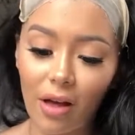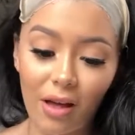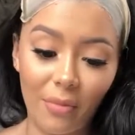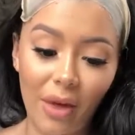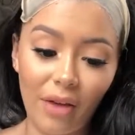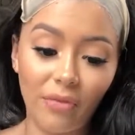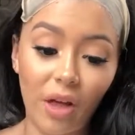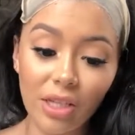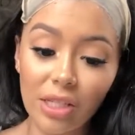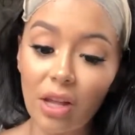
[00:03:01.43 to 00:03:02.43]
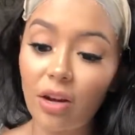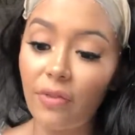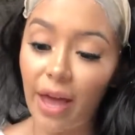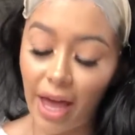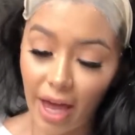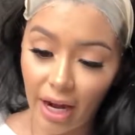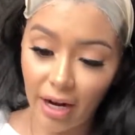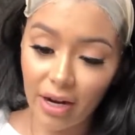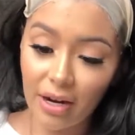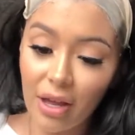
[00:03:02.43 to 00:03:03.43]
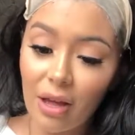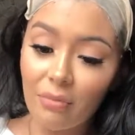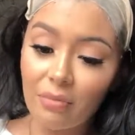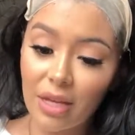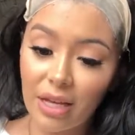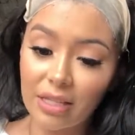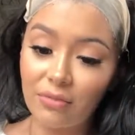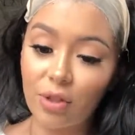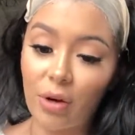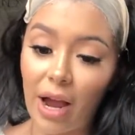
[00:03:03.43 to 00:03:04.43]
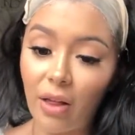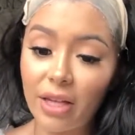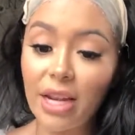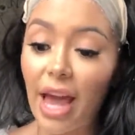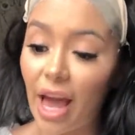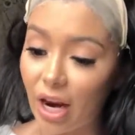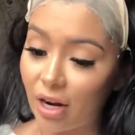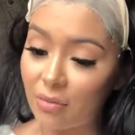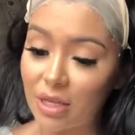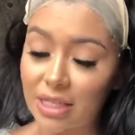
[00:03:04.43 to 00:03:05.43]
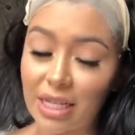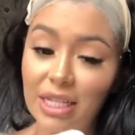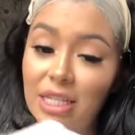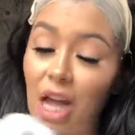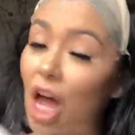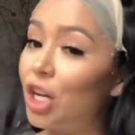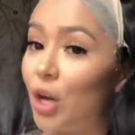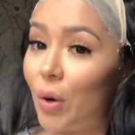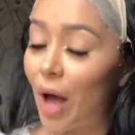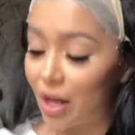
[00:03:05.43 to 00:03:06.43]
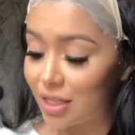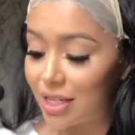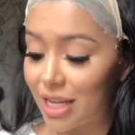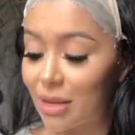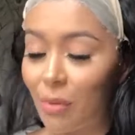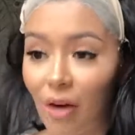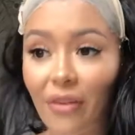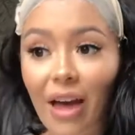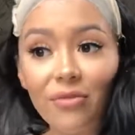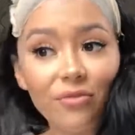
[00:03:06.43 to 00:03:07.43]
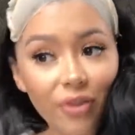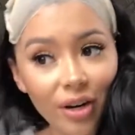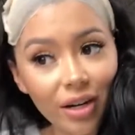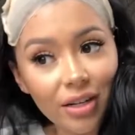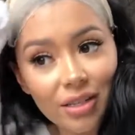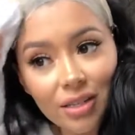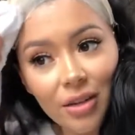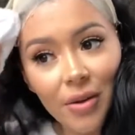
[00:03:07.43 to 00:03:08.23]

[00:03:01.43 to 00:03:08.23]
I've lost a lot of hair because of trial and error, because I did not know how to take them off at first.